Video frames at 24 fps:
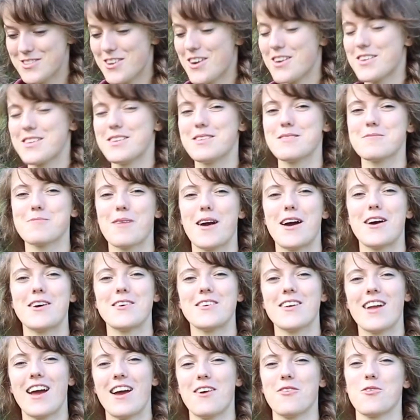talking
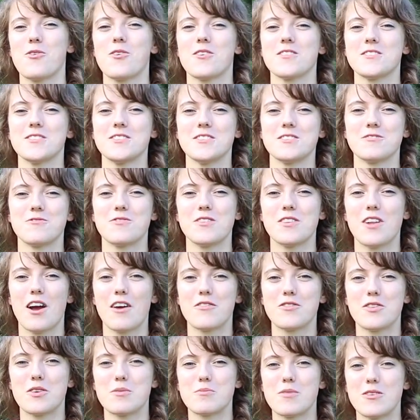about how horses feed
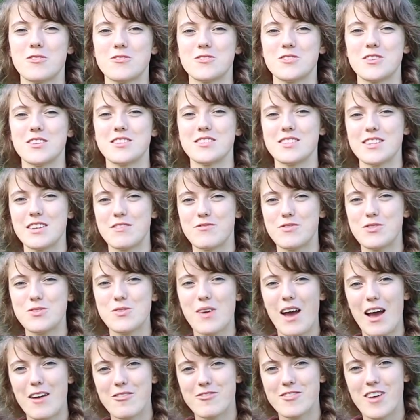off your emotions, if you
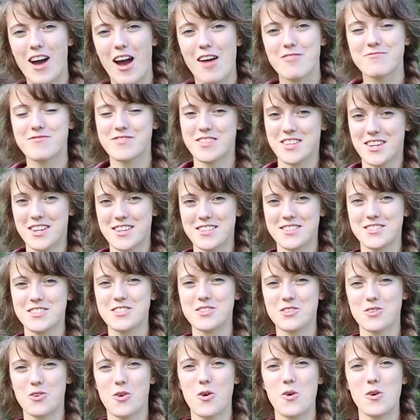have confidence,
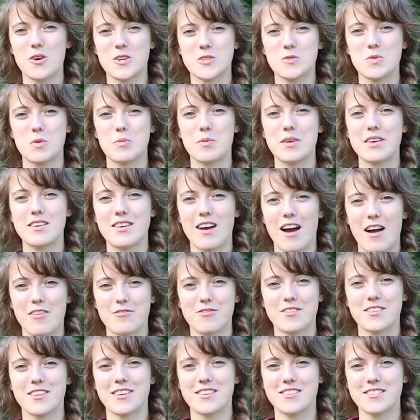your horse will be
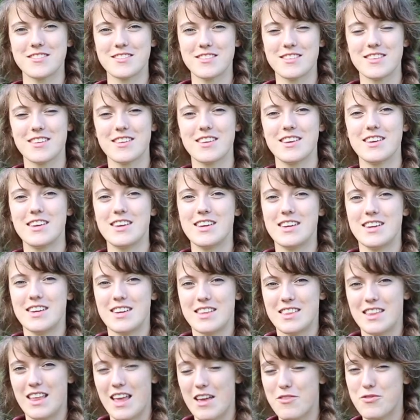confident.
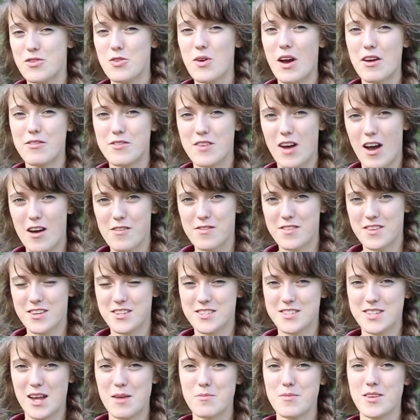If you have
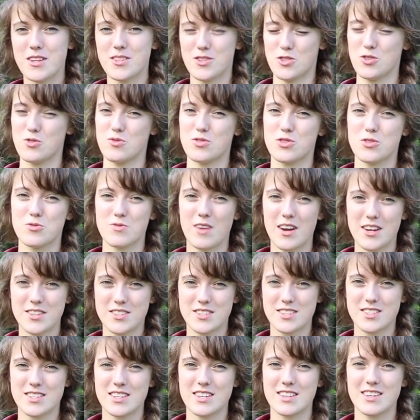confidence, that means you
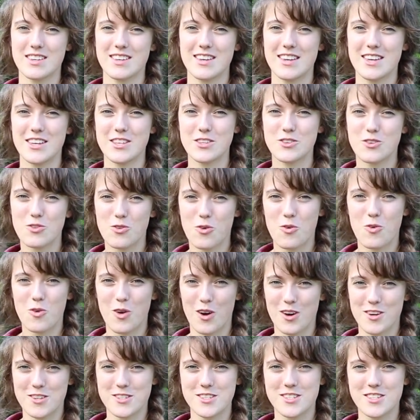trust in your
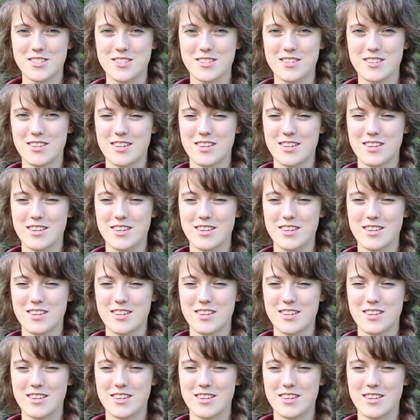horse,